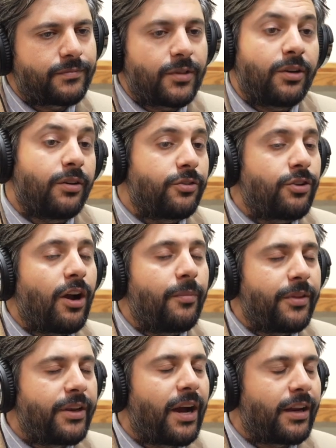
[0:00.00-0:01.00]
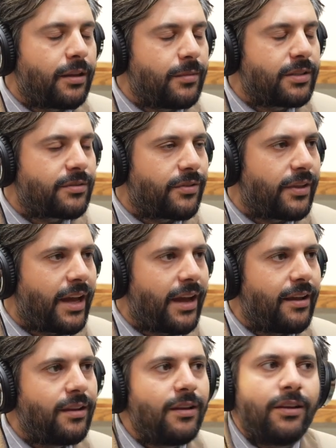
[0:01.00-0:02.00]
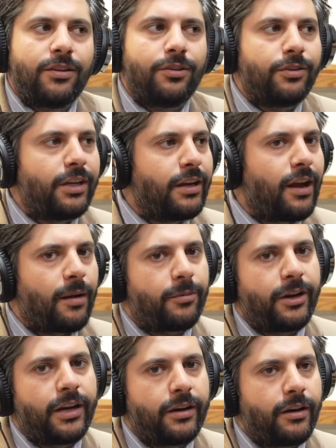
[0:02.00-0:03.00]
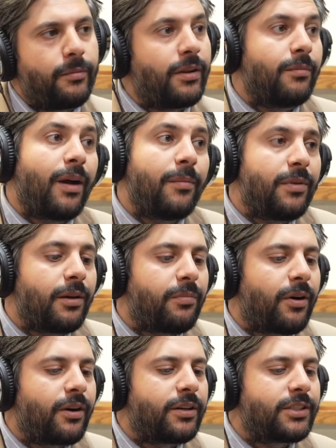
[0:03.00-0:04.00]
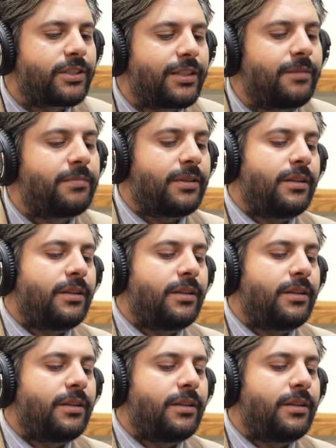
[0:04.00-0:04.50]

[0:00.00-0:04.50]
or draw up the documents for that. They'll need an operating agreement. It might be a partnership.